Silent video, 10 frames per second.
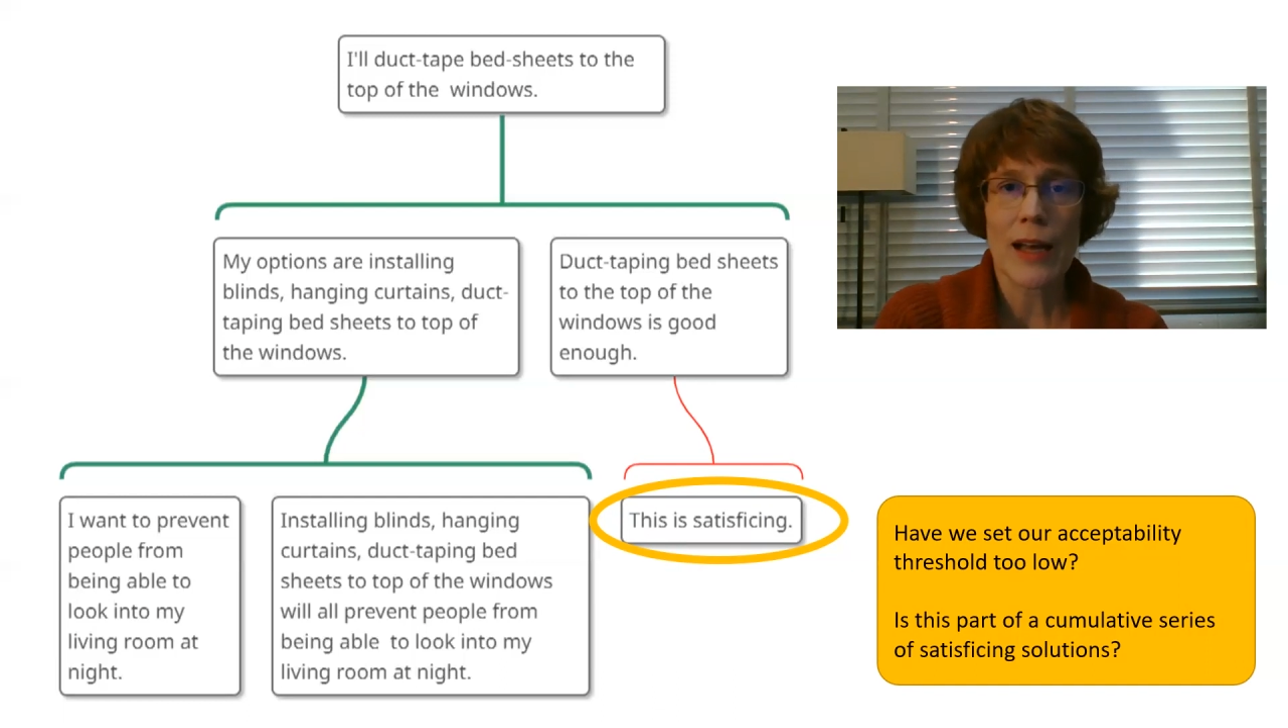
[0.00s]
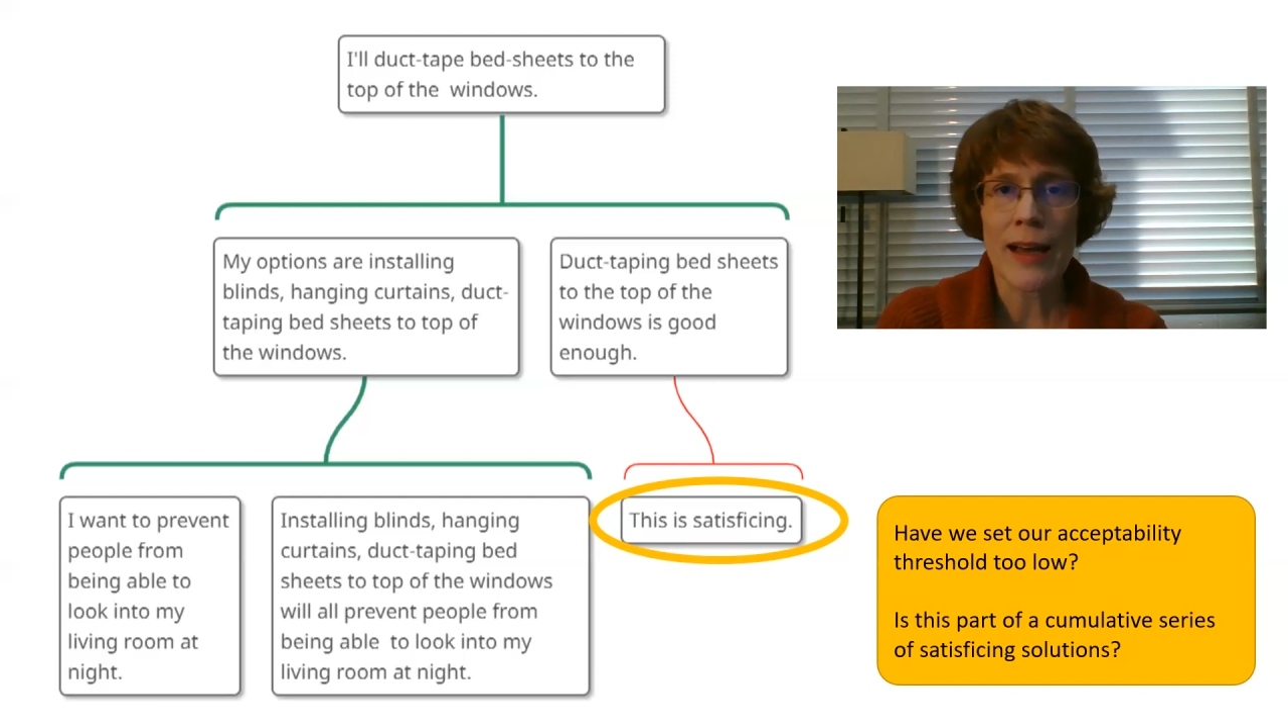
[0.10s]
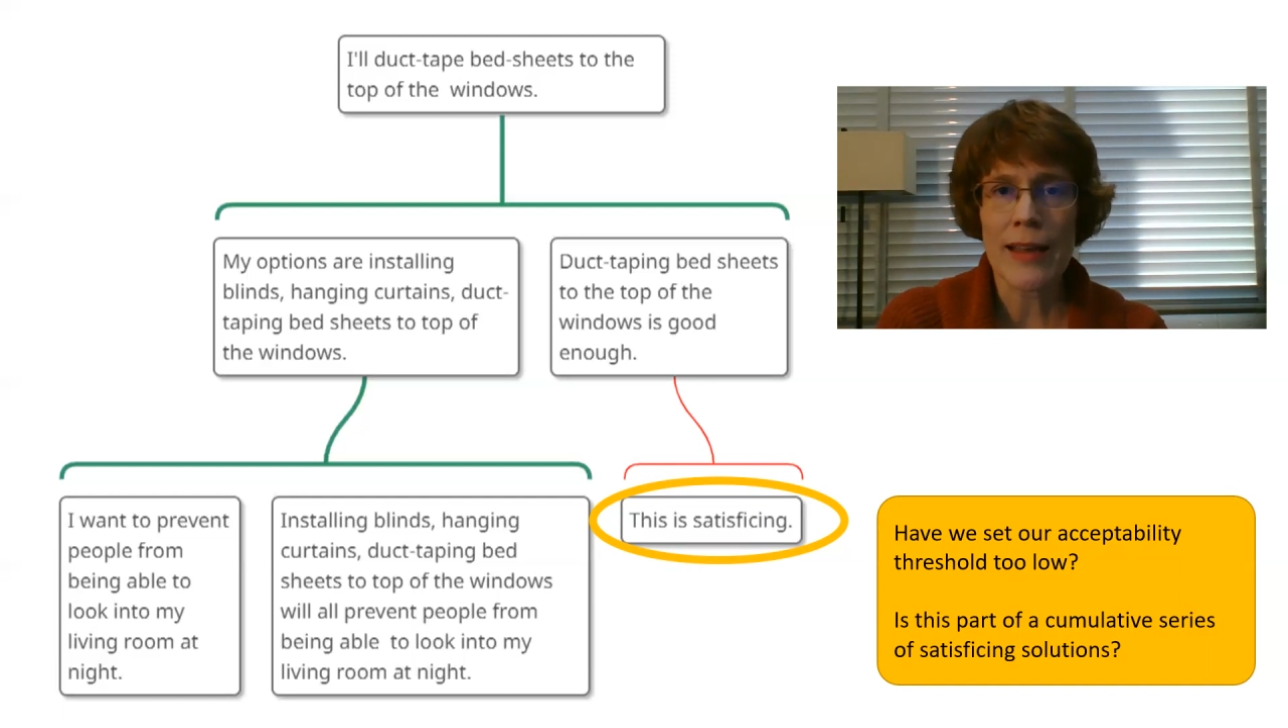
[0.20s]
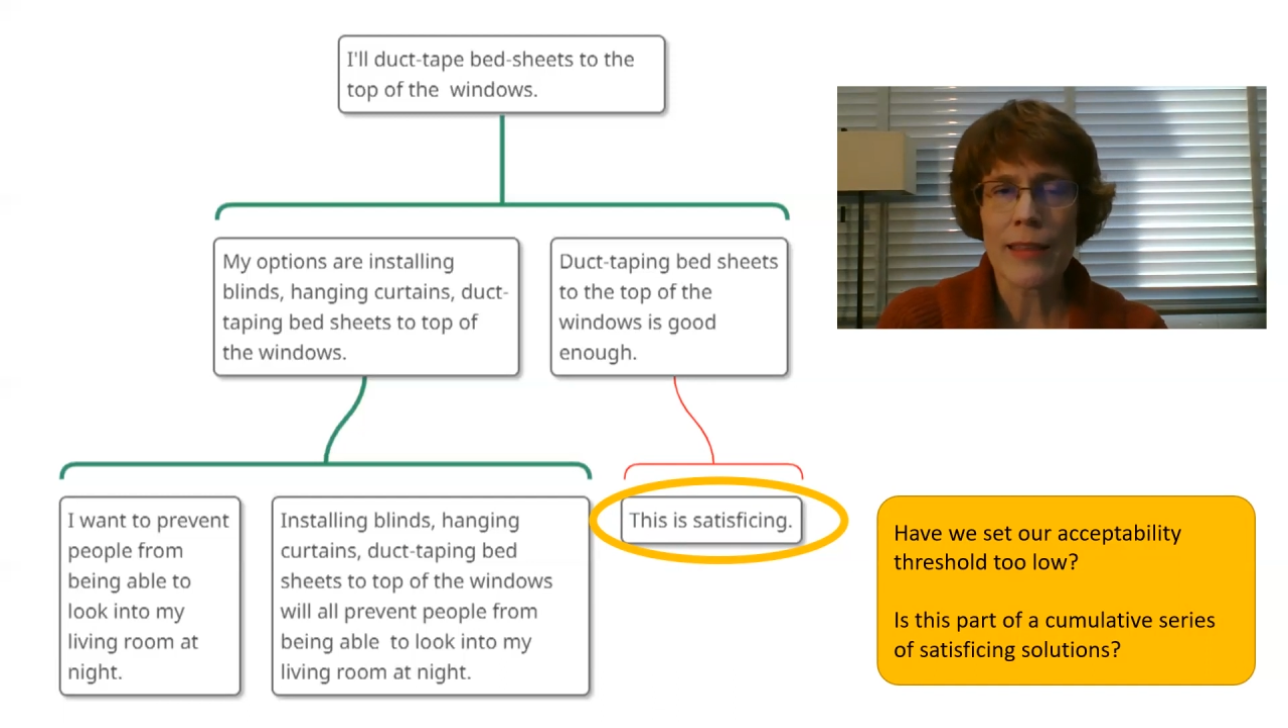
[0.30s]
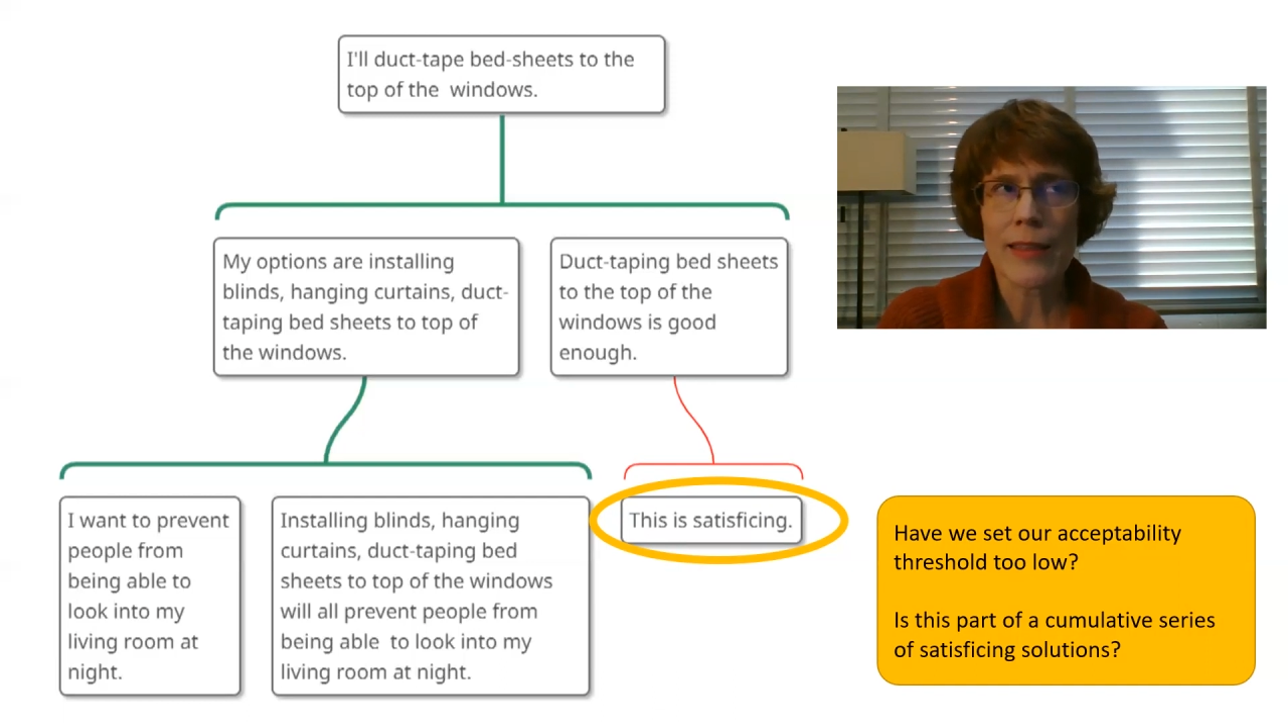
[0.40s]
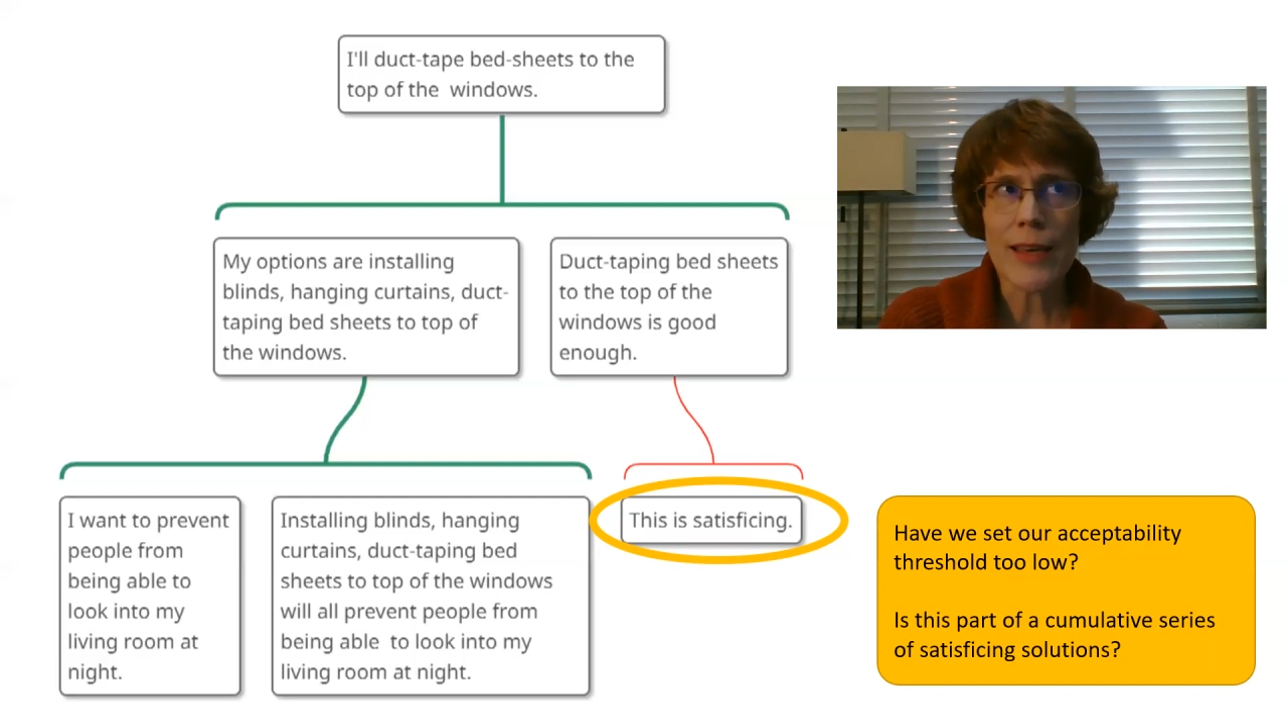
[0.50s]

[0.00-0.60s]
I